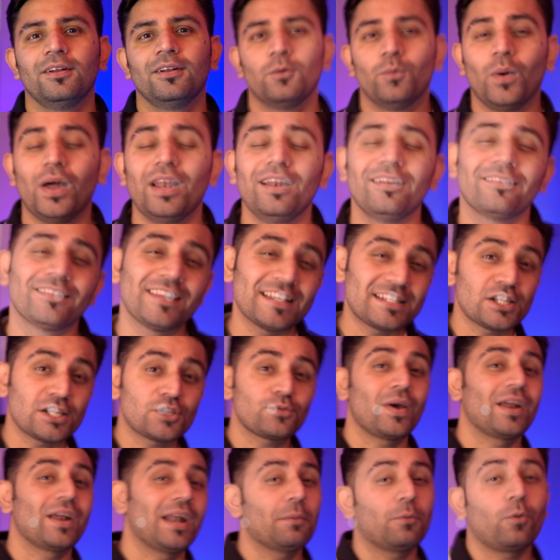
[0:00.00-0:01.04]
Well, this is
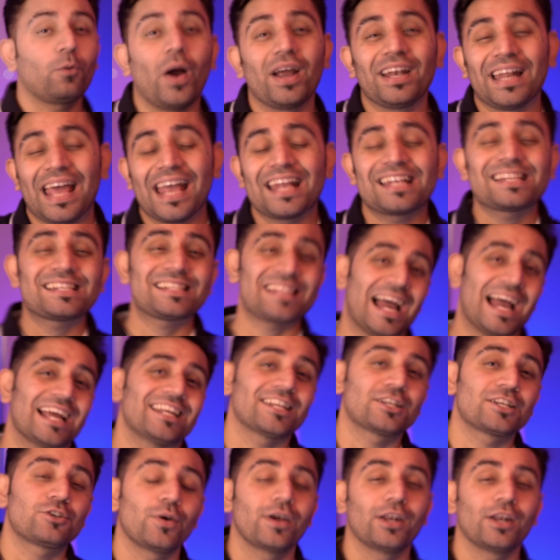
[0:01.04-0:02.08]
where I'm quite
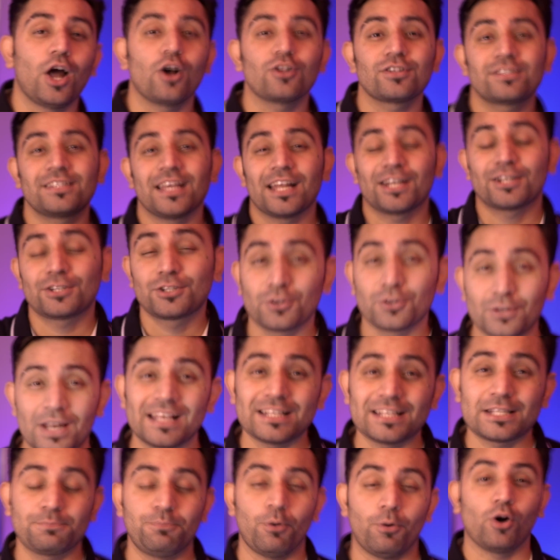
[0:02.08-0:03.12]
excited to announce that
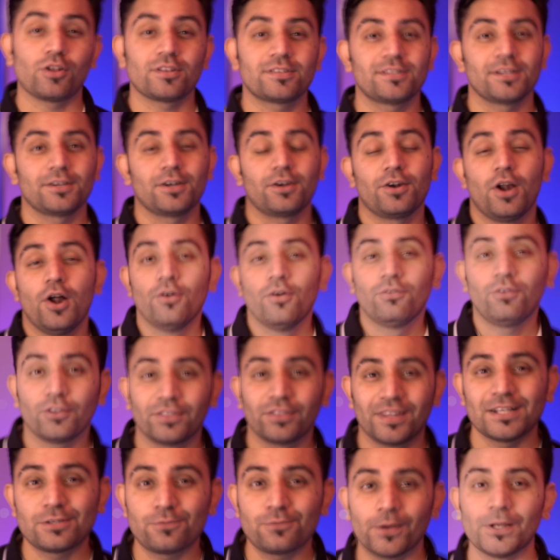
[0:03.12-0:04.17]
today's sponsor for
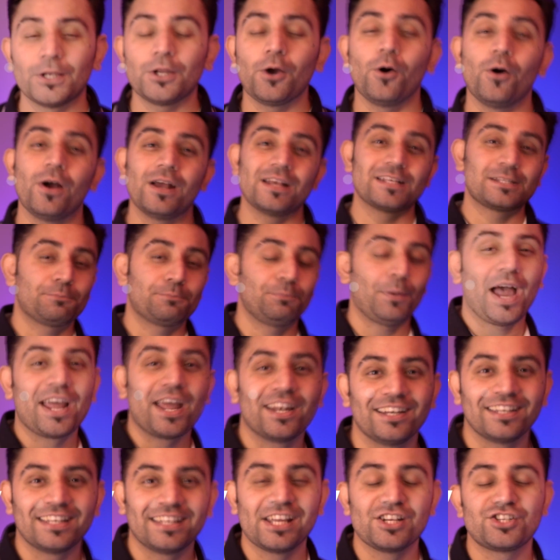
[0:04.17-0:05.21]
this video is
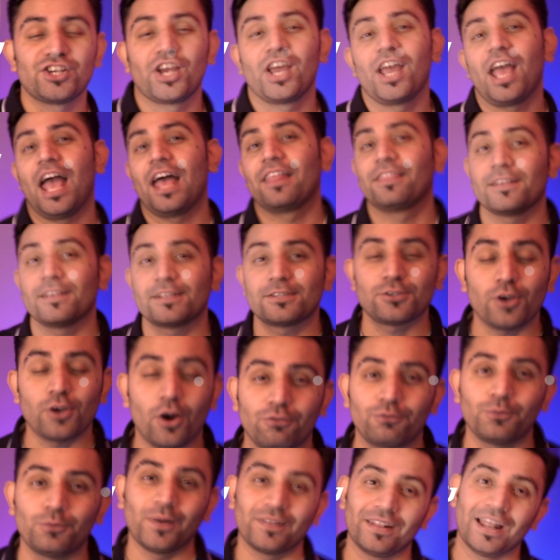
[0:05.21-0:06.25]
Final DJ, and the
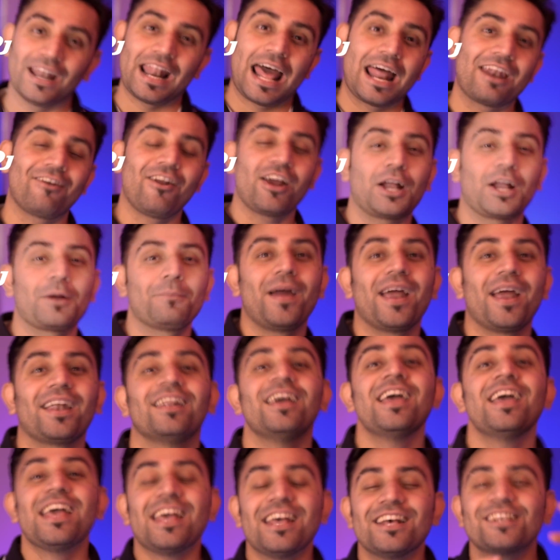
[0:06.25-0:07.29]
software that I recommend
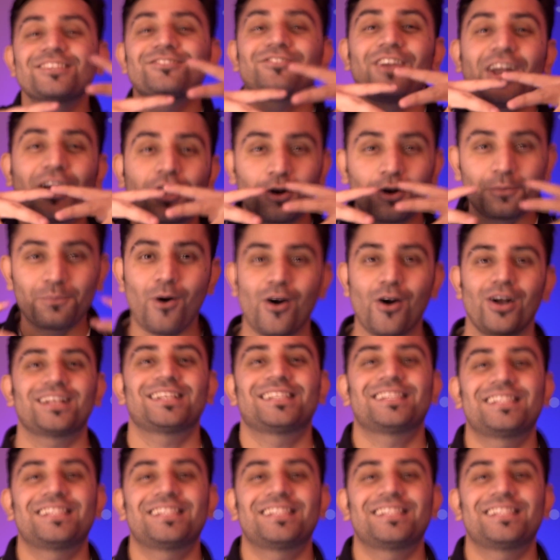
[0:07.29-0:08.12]
is Rekordbox